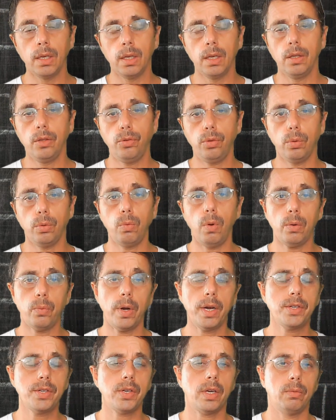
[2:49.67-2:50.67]
So one
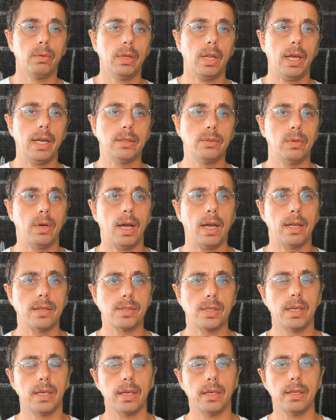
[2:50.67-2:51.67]
question I would like to
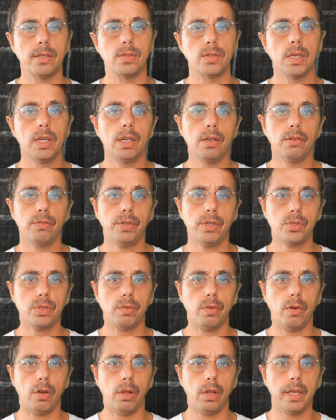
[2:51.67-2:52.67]
ask is, first
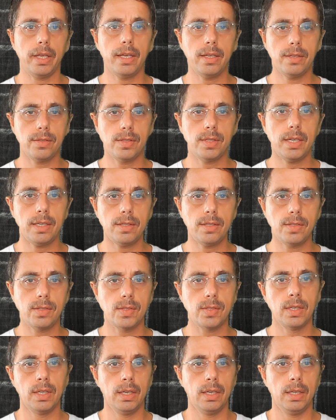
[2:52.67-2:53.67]
of all, is
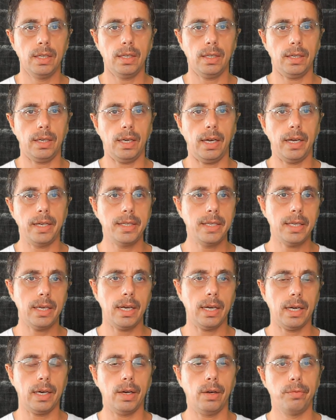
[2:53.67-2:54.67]
this
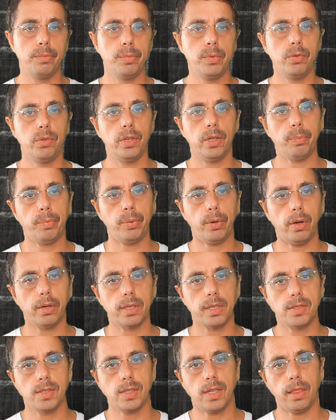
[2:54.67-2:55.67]
idea of musical
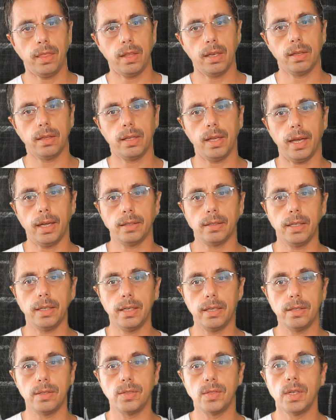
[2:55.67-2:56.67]
progress something that
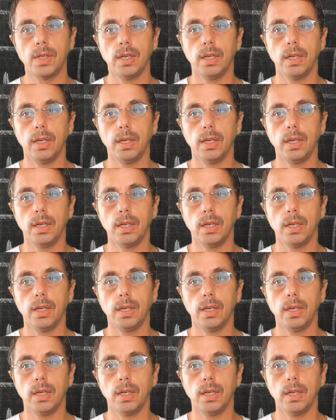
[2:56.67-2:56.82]
is